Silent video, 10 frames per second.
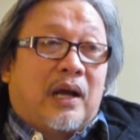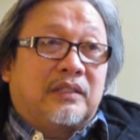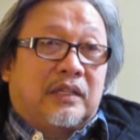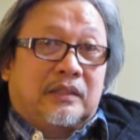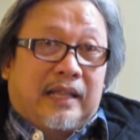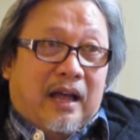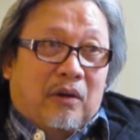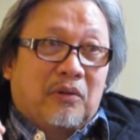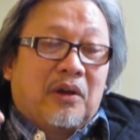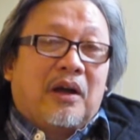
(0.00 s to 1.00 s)
process.
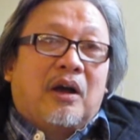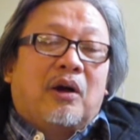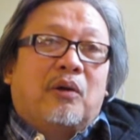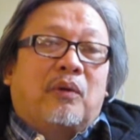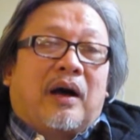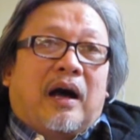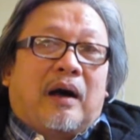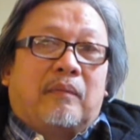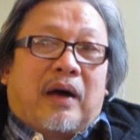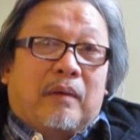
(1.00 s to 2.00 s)
Now,
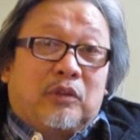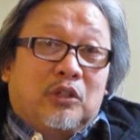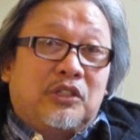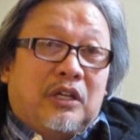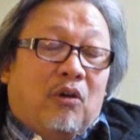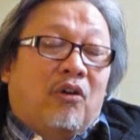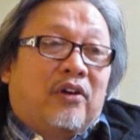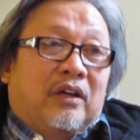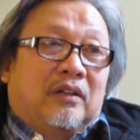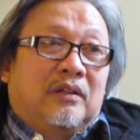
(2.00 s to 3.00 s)
I'm using
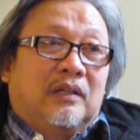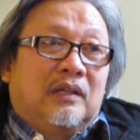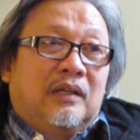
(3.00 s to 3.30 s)
oil-based